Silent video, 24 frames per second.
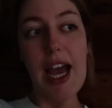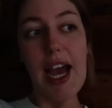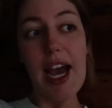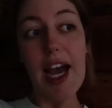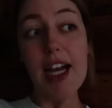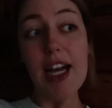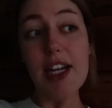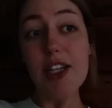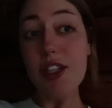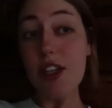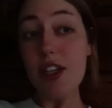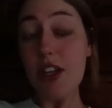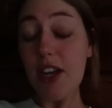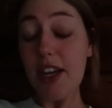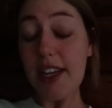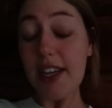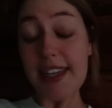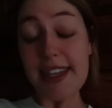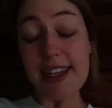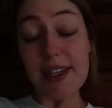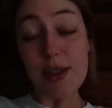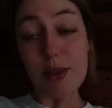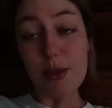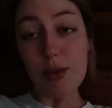And I don't like
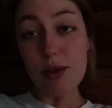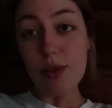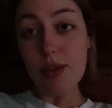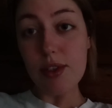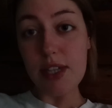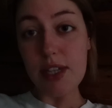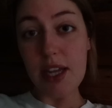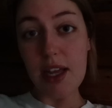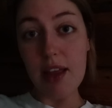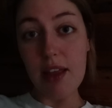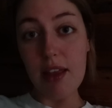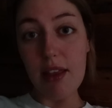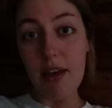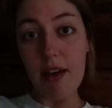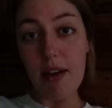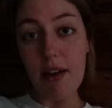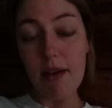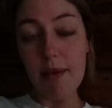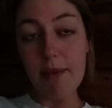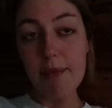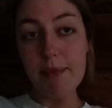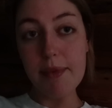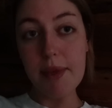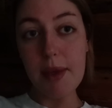needles either.
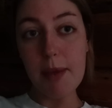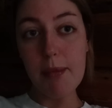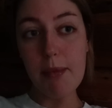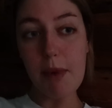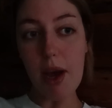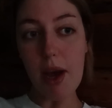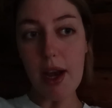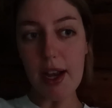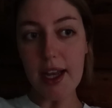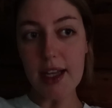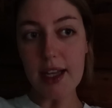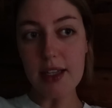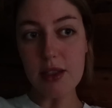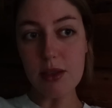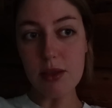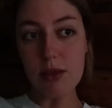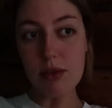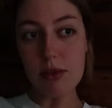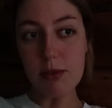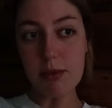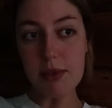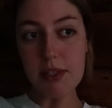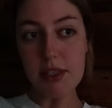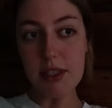But I get to
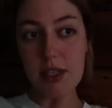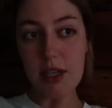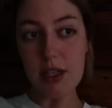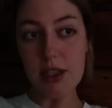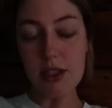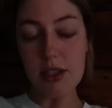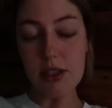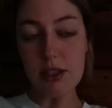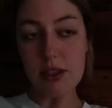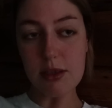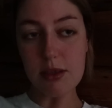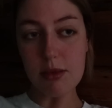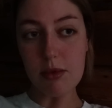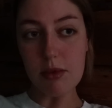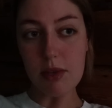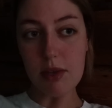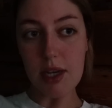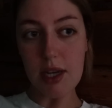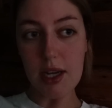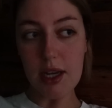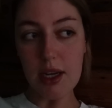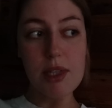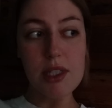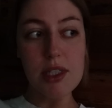talk to my surgeon this
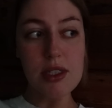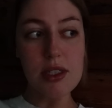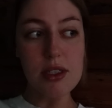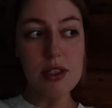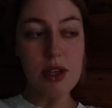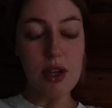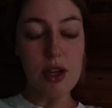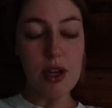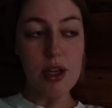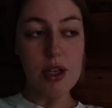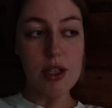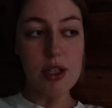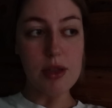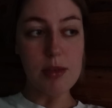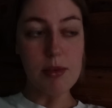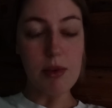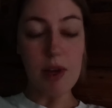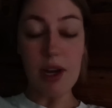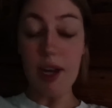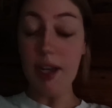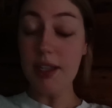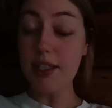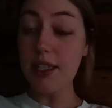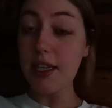morning, which is good. I'm not
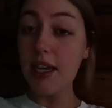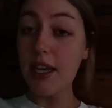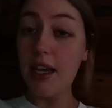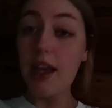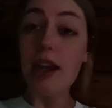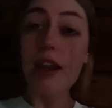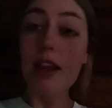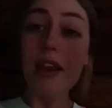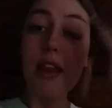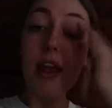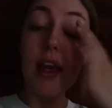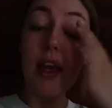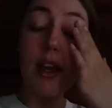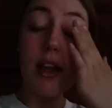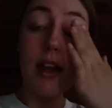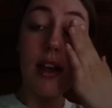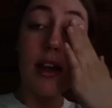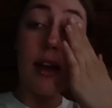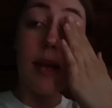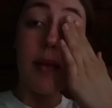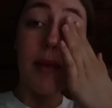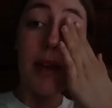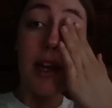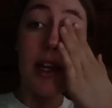allowed to eat anything.
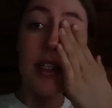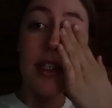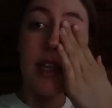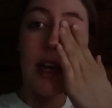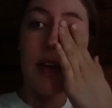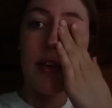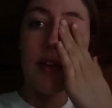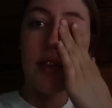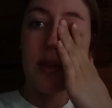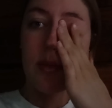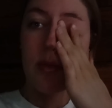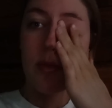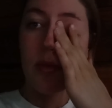I'm allowed to have some